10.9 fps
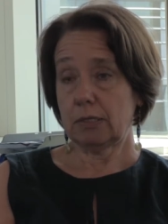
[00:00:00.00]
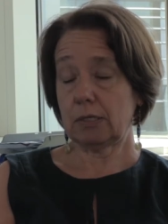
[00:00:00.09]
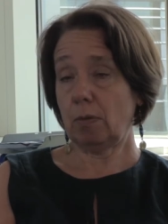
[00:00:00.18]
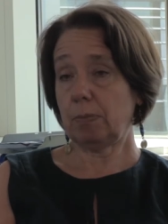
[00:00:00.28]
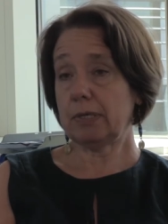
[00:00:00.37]

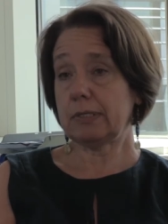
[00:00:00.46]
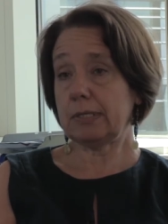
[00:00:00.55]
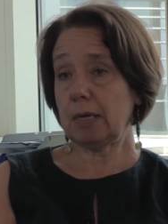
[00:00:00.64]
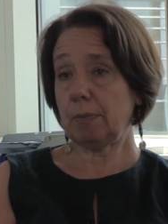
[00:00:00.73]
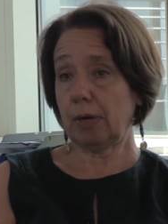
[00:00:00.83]
So a
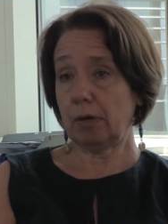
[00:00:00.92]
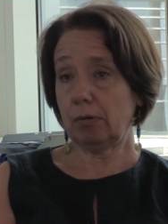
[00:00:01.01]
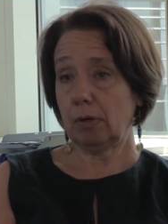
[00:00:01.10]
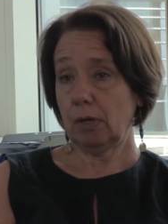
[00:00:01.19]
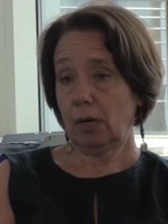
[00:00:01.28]

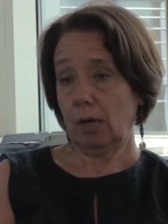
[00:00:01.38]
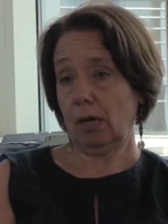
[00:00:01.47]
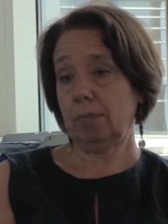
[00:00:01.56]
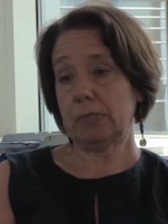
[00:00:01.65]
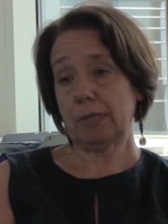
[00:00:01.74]
placebo,
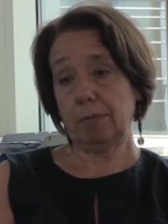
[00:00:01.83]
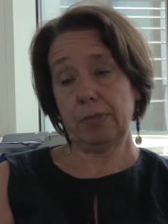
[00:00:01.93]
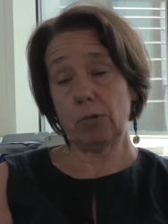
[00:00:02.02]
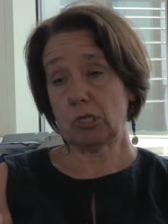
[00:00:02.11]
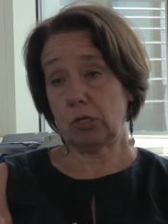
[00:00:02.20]
um,
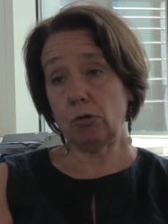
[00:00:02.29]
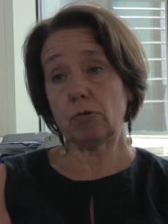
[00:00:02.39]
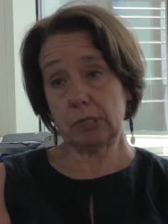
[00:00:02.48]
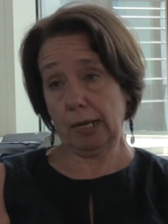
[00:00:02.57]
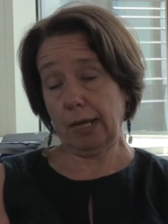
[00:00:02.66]
something which
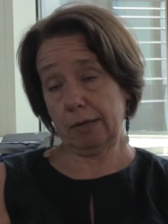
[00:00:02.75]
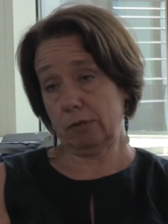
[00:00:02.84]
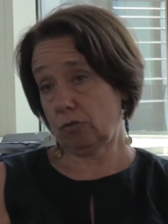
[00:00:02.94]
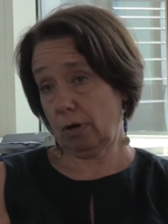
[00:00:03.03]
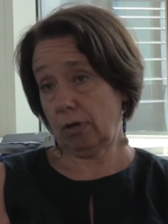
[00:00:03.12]
looks like
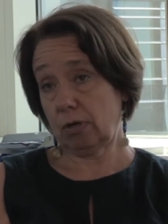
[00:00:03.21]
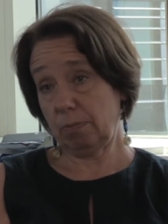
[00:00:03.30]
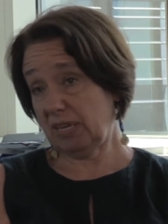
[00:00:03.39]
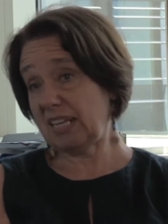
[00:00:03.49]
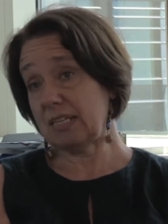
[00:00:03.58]
the drug
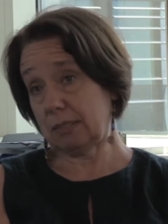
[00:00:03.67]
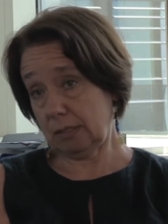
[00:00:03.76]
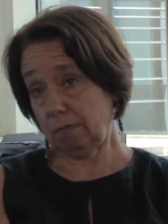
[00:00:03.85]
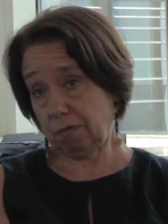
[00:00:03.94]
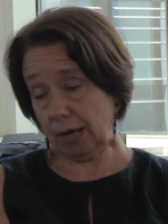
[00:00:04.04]
but
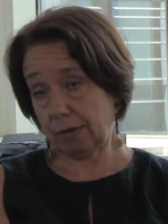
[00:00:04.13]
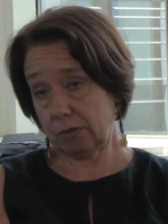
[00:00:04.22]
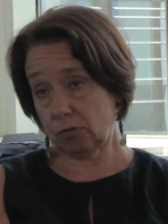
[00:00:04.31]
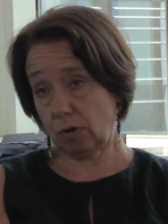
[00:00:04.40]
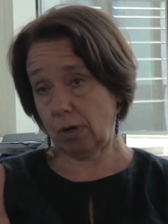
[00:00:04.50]
isn't in fact
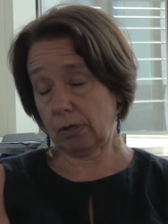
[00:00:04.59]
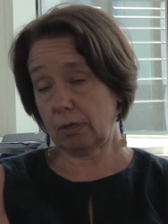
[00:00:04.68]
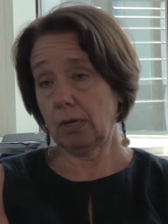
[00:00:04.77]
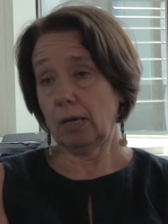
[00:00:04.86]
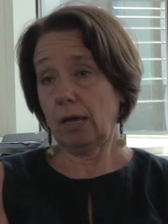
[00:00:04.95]
the
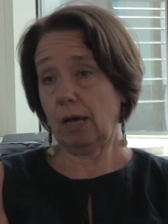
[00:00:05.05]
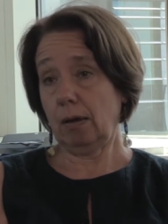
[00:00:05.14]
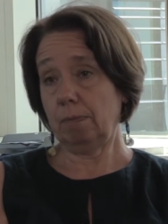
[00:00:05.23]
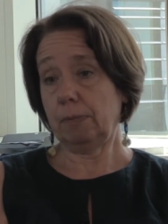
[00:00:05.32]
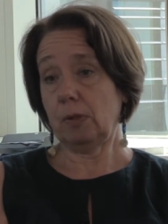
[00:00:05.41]
drug,
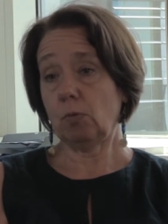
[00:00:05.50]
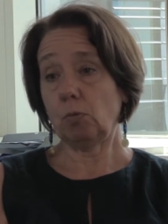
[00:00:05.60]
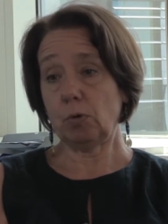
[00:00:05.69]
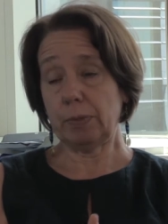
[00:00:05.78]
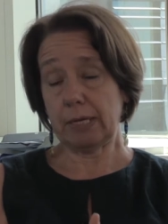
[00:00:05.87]
um,
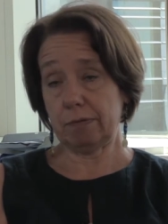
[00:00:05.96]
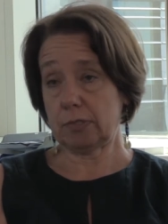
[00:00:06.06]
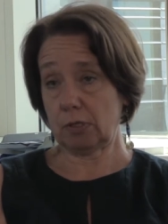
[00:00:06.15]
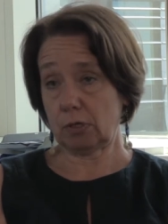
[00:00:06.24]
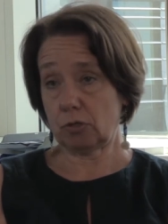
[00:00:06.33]
will be given
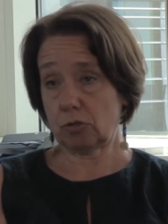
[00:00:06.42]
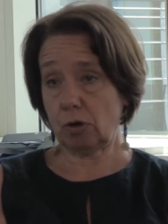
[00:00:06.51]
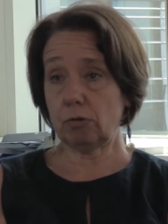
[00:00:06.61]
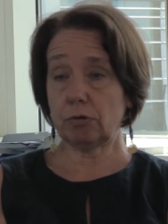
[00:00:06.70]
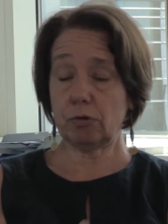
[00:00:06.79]
to the
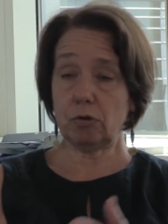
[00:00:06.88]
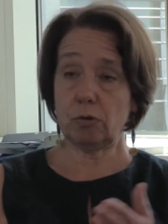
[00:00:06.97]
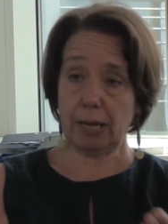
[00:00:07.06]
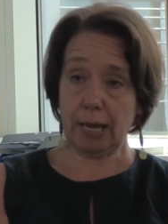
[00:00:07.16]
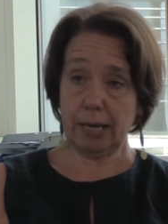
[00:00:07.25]
control
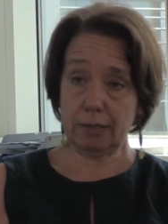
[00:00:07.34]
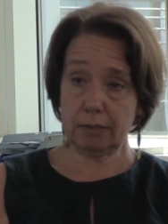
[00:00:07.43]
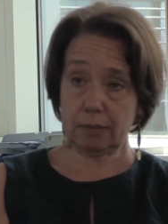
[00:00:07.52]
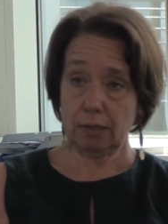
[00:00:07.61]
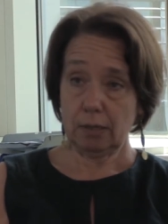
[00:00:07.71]
group
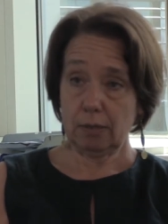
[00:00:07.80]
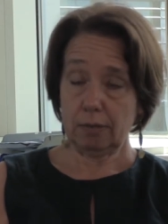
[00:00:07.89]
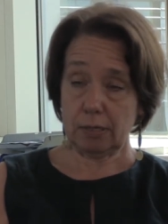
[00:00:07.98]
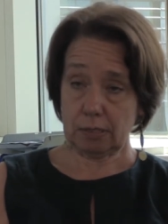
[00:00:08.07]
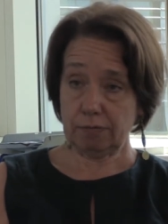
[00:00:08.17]
and
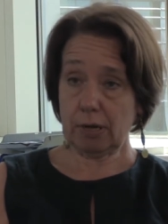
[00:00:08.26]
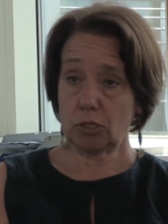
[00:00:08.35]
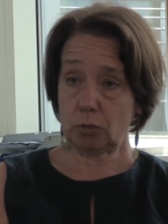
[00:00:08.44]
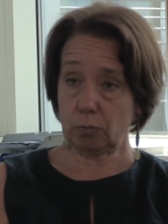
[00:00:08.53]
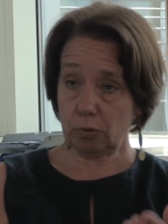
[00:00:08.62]
the
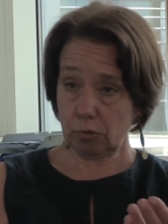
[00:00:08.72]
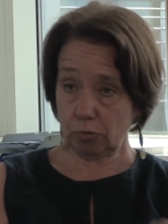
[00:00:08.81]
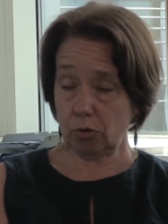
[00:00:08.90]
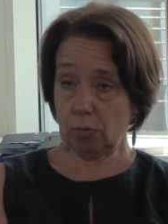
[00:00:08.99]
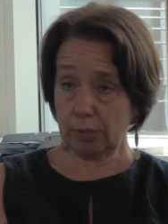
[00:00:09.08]
intervention
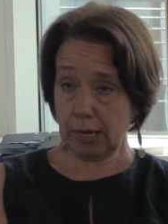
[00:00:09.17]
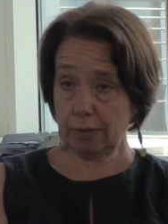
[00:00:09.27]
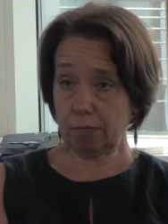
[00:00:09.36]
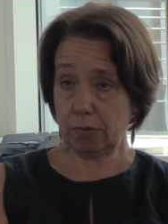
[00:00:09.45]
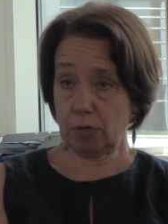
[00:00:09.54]
group will
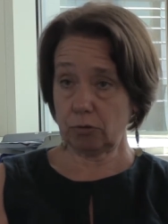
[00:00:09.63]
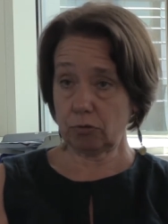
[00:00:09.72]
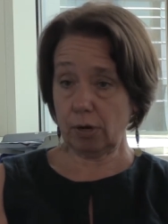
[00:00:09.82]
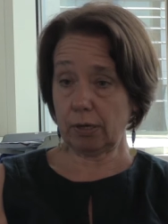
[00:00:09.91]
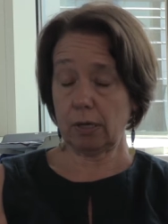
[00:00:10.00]
get the real
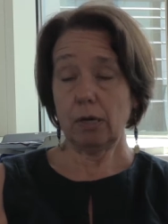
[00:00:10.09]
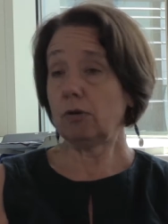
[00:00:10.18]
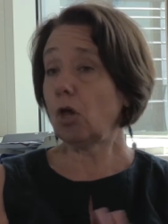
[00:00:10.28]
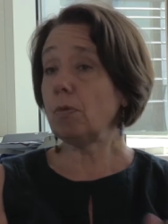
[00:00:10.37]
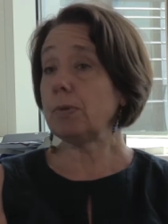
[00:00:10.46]
drug.
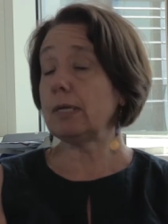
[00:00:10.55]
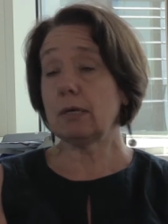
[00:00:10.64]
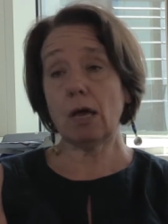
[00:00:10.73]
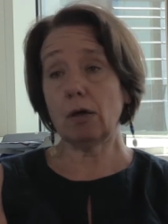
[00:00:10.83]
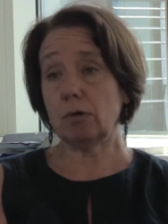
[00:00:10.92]
Nobody
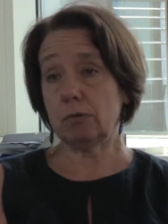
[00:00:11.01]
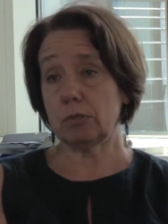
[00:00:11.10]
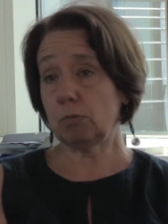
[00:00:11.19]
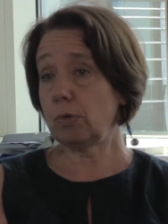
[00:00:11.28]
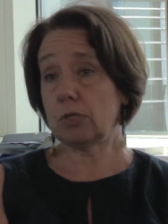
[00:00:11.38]

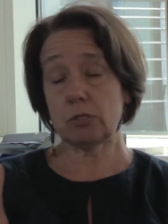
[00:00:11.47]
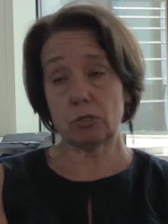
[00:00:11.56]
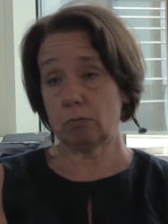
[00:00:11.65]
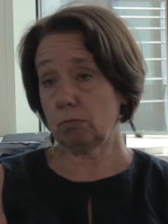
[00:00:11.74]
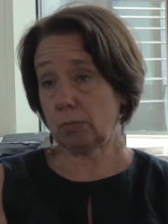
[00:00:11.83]
knows
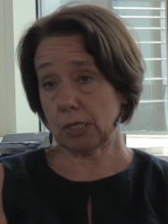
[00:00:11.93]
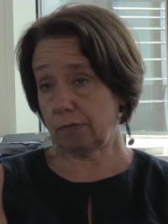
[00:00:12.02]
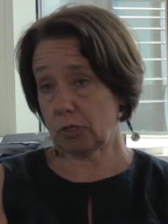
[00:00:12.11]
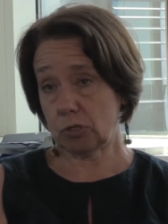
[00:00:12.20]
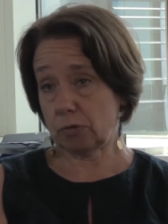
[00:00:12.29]
which
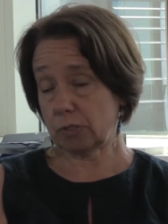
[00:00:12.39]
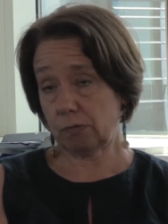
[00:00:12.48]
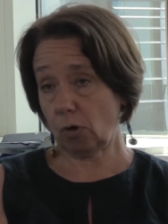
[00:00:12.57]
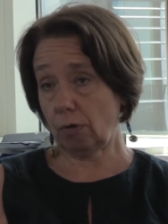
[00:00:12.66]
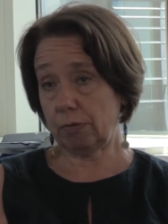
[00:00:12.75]
individuals
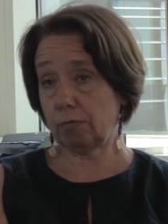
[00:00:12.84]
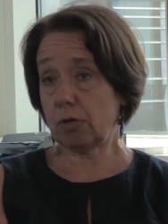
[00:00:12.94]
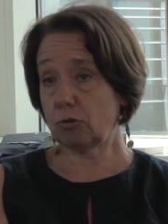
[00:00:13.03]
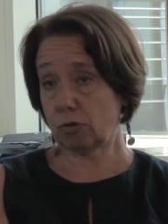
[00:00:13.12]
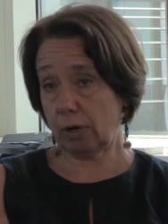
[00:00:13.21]
have got the
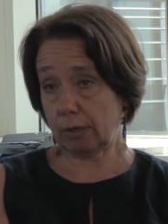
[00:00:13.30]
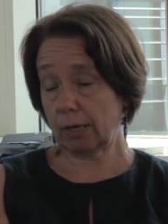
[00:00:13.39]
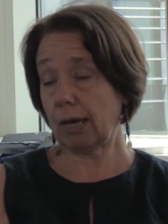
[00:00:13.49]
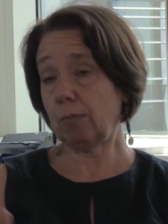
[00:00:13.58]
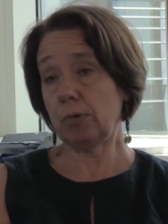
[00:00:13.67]
real
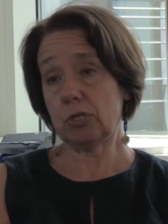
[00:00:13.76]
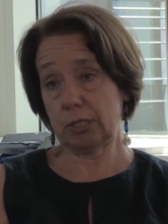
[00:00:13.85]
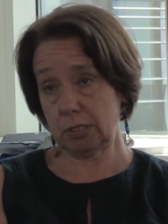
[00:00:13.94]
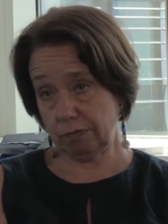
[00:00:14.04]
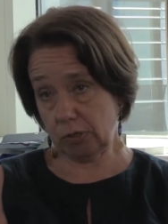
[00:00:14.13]
drug and
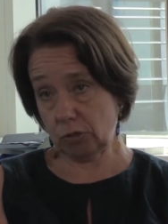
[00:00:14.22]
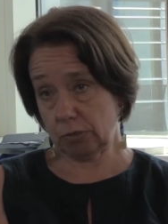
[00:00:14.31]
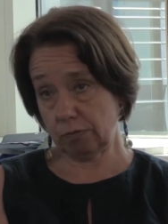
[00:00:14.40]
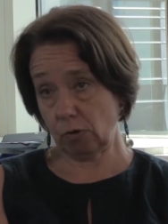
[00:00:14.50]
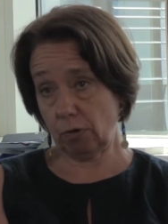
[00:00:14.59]
which
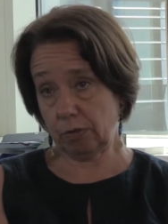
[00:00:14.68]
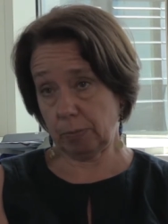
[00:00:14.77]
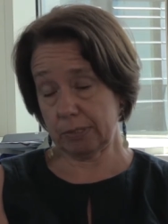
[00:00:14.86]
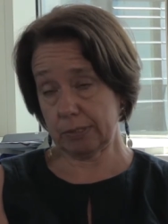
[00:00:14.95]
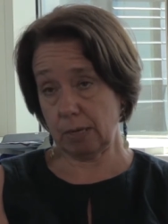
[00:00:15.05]
individuals have got the
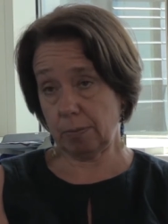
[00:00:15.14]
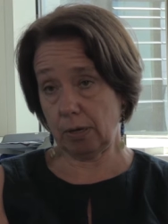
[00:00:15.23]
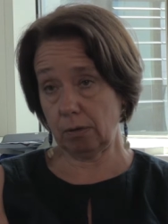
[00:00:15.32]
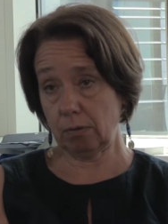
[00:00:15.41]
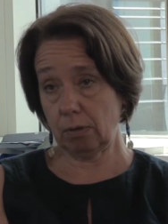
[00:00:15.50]

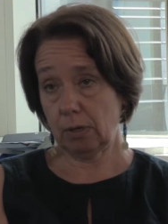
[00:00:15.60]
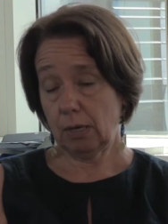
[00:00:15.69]
placebo.